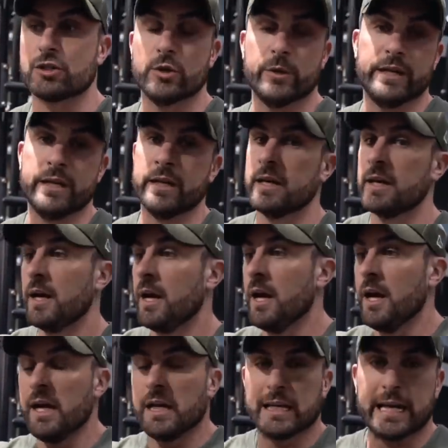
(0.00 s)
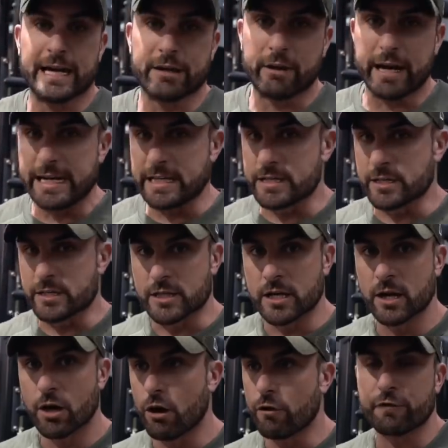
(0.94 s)
doing leg raises
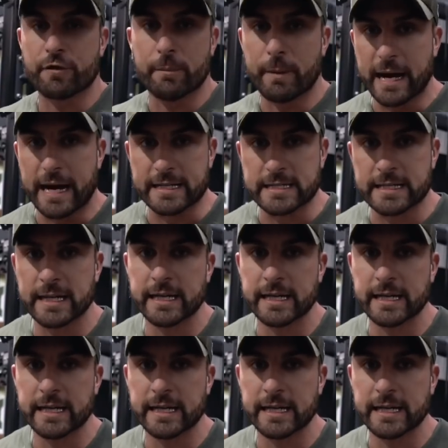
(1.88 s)
off the bat.